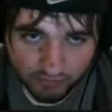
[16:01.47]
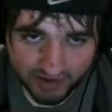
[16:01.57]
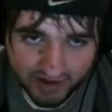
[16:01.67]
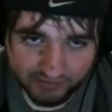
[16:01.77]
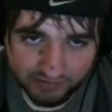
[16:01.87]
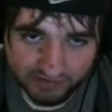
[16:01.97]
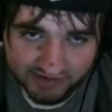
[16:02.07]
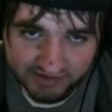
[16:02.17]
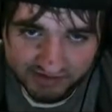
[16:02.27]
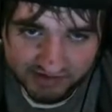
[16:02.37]
right after
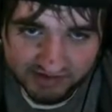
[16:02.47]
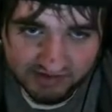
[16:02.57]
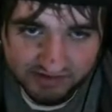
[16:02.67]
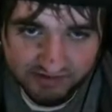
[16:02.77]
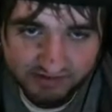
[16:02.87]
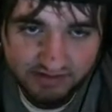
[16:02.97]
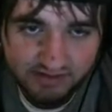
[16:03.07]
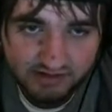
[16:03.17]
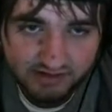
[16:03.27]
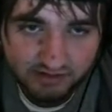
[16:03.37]
this is
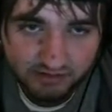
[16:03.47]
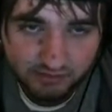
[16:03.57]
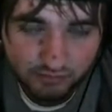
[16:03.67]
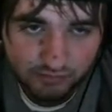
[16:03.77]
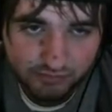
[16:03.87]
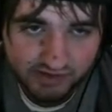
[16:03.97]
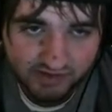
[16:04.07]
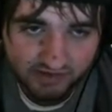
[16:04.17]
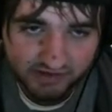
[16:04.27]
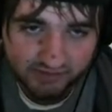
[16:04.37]

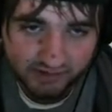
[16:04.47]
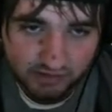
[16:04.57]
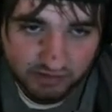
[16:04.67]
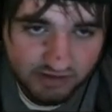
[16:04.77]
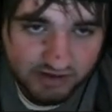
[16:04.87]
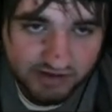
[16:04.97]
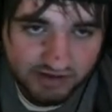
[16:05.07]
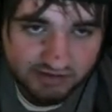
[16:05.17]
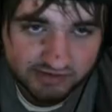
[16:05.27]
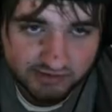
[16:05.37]
really difficult.
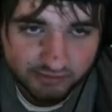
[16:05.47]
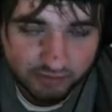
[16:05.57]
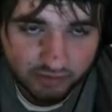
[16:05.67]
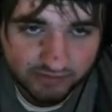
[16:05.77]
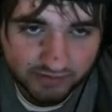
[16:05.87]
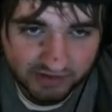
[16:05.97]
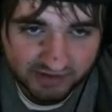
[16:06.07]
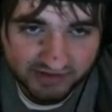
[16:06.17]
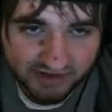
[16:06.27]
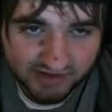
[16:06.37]
So the floor
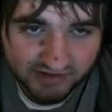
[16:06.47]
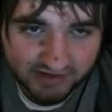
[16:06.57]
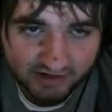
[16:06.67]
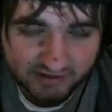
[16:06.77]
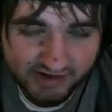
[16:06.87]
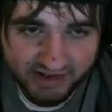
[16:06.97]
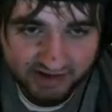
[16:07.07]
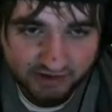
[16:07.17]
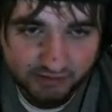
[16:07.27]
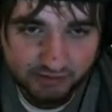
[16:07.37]
falls in, so now we
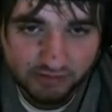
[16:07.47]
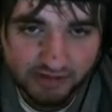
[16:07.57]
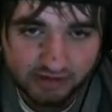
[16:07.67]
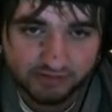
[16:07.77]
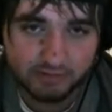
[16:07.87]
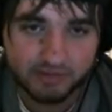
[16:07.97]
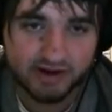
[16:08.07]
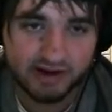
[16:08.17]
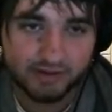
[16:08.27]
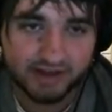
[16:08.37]
can't go through the middle of it, but
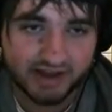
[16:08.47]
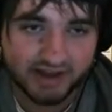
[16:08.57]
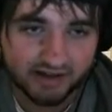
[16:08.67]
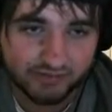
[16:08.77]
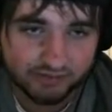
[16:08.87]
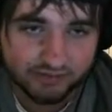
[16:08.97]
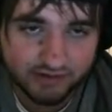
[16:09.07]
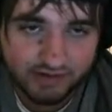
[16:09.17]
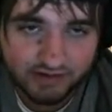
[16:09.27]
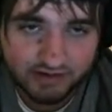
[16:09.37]
now we have
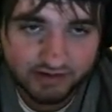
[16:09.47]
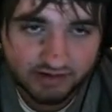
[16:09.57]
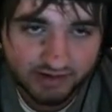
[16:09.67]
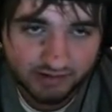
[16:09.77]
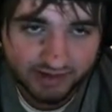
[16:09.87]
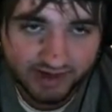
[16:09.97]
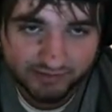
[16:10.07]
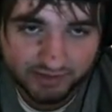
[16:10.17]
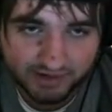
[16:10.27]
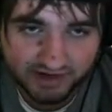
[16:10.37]

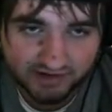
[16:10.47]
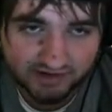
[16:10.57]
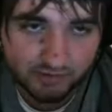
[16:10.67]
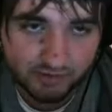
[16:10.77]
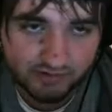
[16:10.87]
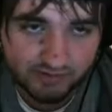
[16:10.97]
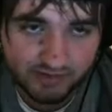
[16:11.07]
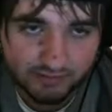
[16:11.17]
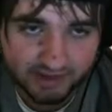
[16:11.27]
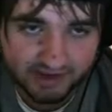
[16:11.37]
to beat 2 of
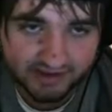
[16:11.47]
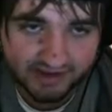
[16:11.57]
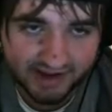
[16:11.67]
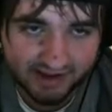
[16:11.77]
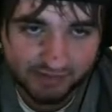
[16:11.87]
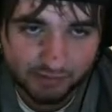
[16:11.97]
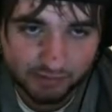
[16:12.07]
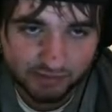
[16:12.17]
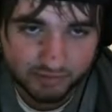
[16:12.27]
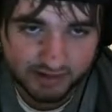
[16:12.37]
them, and they have to
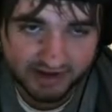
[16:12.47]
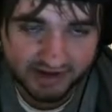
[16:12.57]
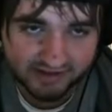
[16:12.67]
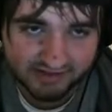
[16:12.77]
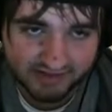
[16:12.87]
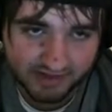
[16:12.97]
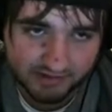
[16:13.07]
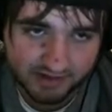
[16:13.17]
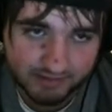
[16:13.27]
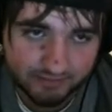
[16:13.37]
both be dead at the same
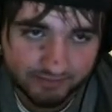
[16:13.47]
time.